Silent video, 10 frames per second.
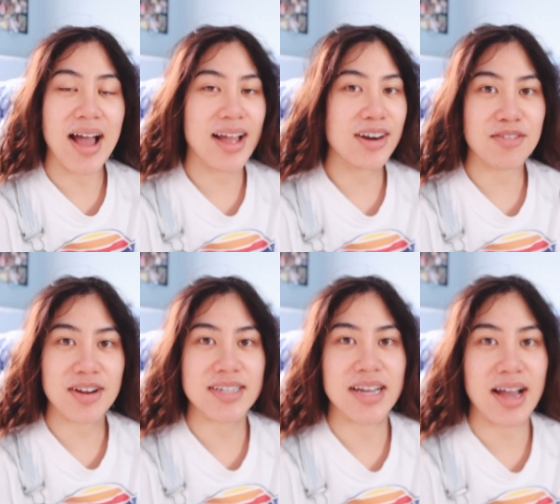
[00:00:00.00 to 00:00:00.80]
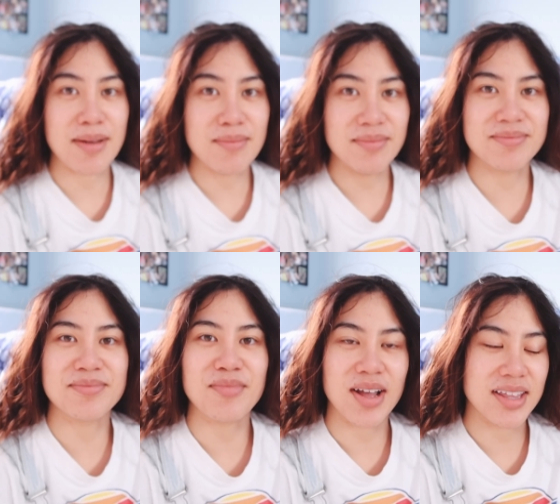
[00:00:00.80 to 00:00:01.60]
I had a great time
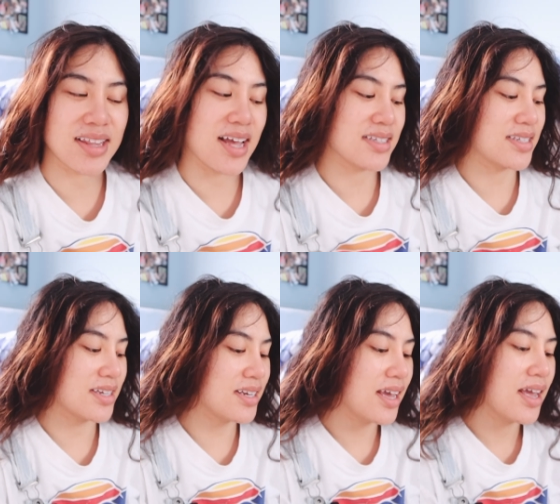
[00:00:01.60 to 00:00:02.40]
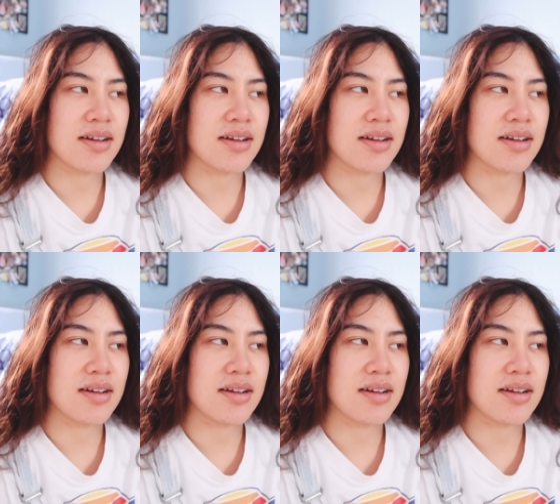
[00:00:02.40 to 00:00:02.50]
while it lasted.